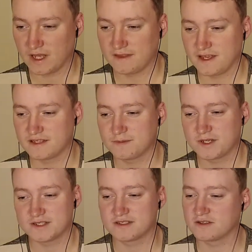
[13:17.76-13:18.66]
I think it's
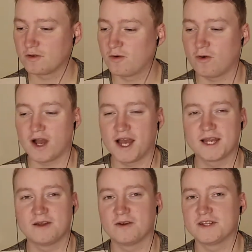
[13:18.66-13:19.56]
because it's so quiet
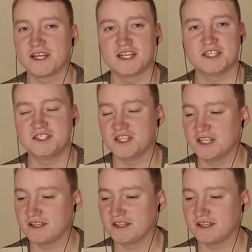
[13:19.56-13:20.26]
and all the energy and